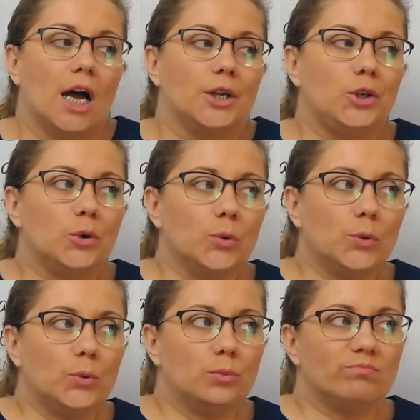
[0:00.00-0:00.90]

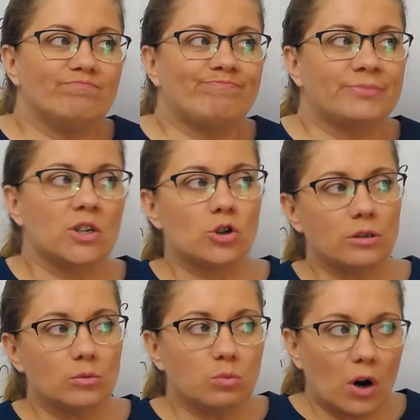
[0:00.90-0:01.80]
You
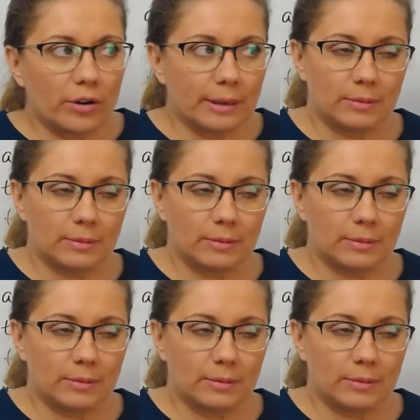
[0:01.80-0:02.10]
shouldn't worry